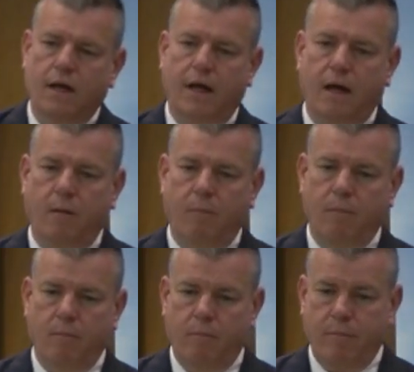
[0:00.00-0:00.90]

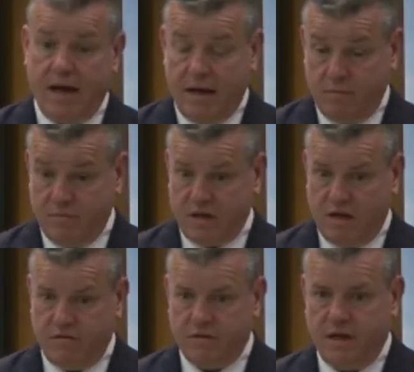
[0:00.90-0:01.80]
by
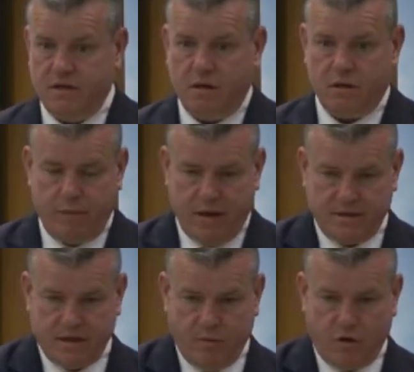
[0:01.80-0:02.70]
himself as Taoiseach, by
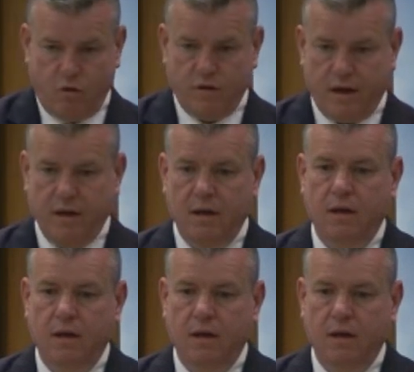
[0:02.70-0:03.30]
Simon Coveney,